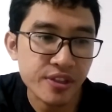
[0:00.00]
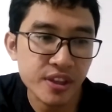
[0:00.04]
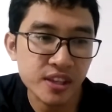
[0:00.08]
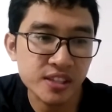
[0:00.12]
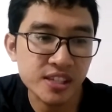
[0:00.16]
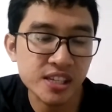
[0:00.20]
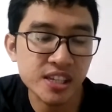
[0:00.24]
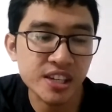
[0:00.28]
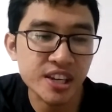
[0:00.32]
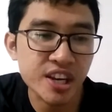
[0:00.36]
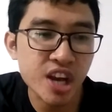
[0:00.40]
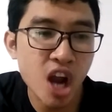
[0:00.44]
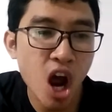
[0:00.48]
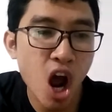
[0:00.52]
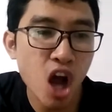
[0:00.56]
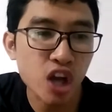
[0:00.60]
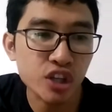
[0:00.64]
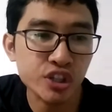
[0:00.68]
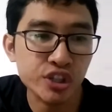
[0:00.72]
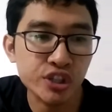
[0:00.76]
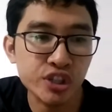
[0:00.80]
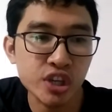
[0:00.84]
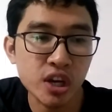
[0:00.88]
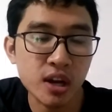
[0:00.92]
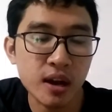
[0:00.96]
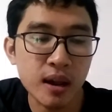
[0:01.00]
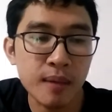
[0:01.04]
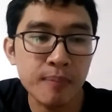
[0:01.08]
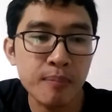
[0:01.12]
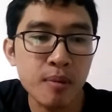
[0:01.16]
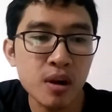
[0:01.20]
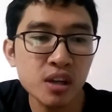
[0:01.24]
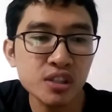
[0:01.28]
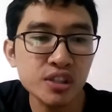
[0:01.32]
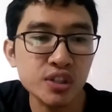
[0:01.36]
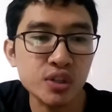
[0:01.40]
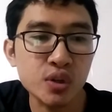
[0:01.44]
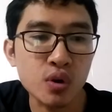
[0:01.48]
This is not just a
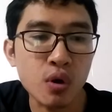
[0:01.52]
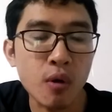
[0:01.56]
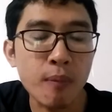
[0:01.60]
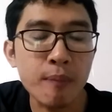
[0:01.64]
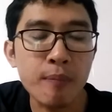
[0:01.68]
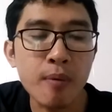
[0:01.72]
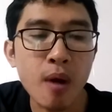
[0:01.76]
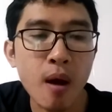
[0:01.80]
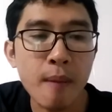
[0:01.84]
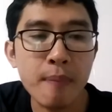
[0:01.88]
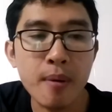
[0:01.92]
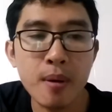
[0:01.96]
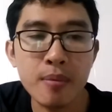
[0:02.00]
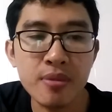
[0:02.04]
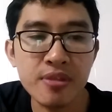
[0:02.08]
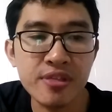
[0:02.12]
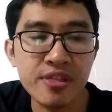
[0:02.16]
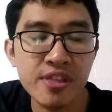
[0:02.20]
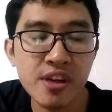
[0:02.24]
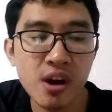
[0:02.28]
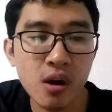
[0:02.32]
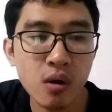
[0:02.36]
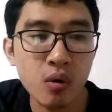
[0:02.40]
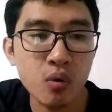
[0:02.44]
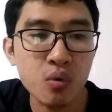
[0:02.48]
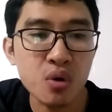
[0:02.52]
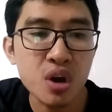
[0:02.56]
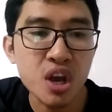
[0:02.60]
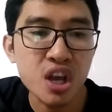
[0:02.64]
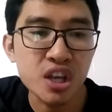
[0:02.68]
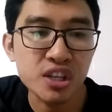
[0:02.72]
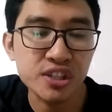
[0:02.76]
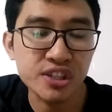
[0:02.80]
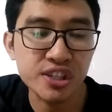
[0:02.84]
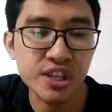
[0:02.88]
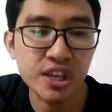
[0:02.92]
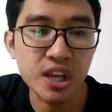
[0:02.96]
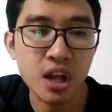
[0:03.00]
personal problem though,
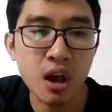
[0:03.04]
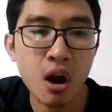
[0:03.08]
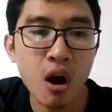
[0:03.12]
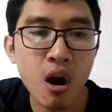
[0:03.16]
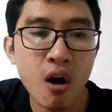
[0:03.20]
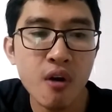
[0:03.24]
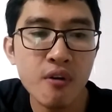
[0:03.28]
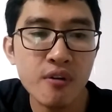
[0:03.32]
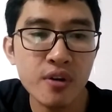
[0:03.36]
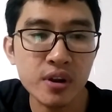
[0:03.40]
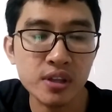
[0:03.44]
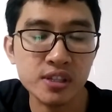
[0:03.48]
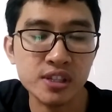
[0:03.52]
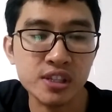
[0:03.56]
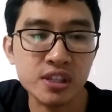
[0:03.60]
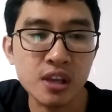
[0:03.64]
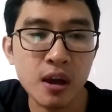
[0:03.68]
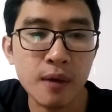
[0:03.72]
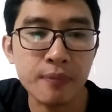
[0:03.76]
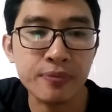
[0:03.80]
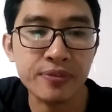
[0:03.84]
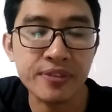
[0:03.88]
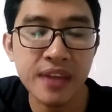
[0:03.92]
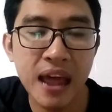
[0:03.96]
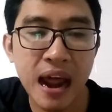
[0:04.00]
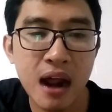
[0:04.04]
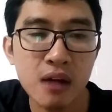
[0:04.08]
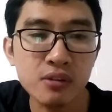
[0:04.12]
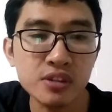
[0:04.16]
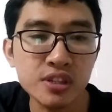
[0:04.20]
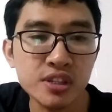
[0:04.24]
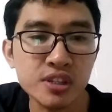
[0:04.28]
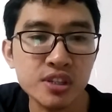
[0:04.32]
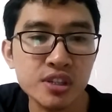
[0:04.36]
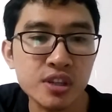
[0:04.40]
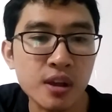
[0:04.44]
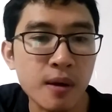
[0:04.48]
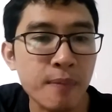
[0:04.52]
since hundreds of
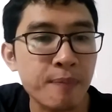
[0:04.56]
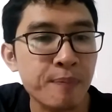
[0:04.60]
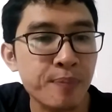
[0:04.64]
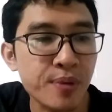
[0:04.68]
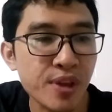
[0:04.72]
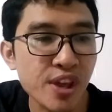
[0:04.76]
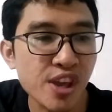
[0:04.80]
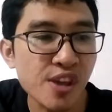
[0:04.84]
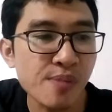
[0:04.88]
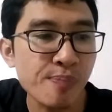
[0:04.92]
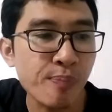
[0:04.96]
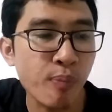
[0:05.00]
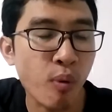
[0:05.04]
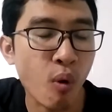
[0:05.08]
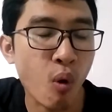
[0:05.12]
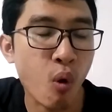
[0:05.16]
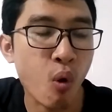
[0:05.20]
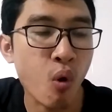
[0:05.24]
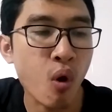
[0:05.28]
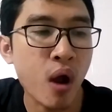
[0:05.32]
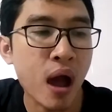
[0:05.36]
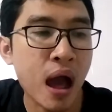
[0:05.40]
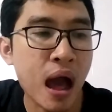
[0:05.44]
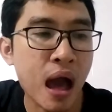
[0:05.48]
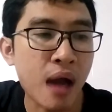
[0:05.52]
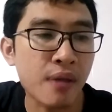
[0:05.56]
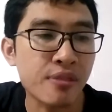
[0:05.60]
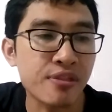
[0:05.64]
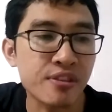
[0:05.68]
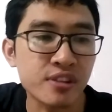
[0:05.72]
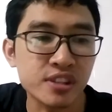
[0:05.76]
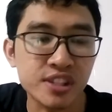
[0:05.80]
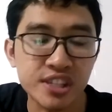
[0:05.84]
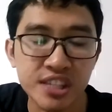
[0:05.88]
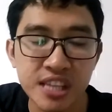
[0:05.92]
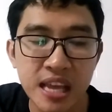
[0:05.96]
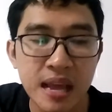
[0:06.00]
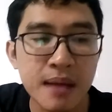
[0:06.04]
thousands of people
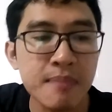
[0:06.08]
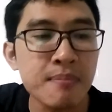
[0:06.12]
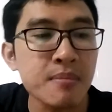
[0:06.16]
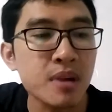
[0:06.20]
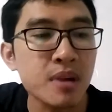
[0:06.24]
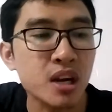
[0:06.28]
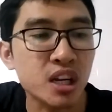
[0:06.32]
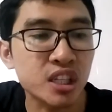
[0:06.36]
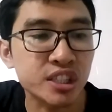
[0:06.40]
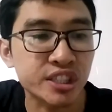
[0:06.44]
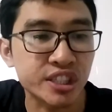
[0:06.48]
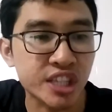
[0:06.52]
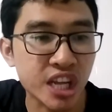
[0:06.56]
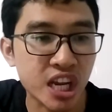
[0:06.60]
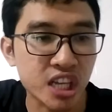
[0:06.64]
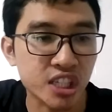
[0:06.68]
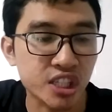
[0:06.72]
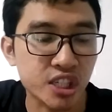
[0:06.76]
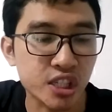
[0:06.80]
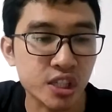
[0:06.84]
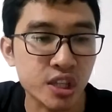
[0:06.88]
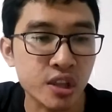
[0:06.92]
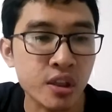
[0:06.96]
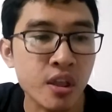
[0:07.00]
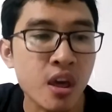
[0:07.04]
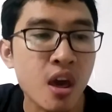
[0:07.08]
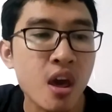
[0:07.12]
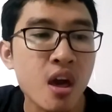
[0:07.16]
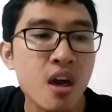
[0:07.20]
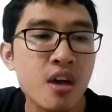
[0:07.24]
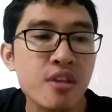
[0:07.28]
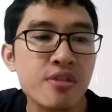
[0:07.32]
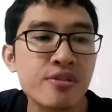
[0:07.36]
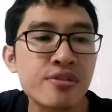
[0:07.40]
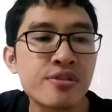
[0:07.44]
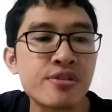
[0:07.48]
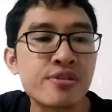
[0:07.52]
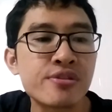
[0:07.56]
have the same addiction
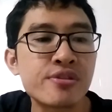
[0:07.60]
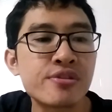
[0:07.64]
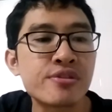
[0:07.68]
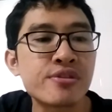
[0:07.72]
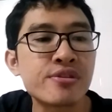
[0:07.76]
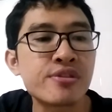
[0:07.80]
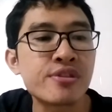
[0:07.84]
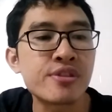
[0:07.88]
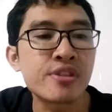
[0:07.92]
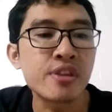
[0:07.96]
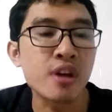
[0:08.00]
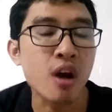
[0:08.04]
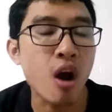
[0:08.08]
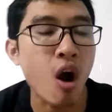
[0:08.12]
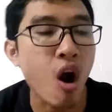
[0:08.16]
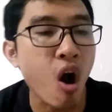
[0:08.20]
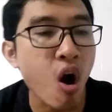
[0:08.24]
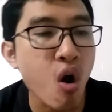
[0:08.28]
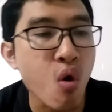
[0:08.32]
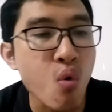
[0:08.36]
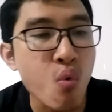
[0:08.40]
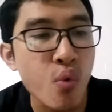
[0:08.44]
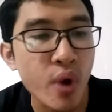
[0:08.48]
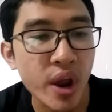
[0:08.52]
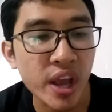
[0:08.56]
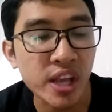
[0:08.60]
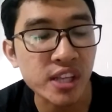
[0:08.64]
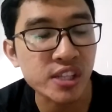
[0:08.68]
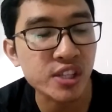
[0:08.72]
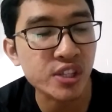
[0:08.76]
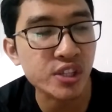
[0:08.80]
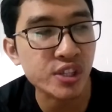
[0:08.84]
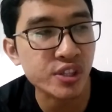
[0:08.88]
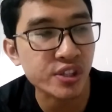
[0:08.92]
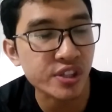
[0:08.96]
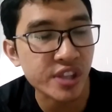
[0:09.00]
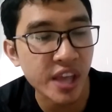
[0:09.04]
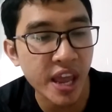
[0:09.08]
the
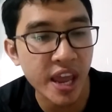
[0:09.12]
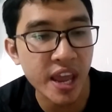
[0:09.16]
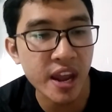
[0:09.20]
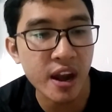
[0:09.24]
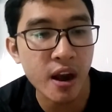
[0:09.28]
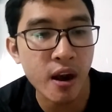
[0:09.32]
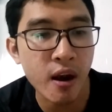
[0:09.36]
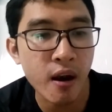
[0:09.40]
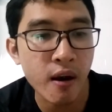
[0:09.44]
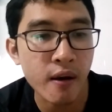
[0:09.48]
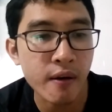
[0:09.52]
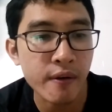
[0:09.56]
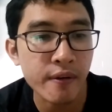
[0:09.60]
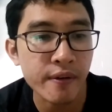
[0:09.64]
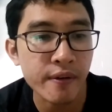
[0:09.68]
always state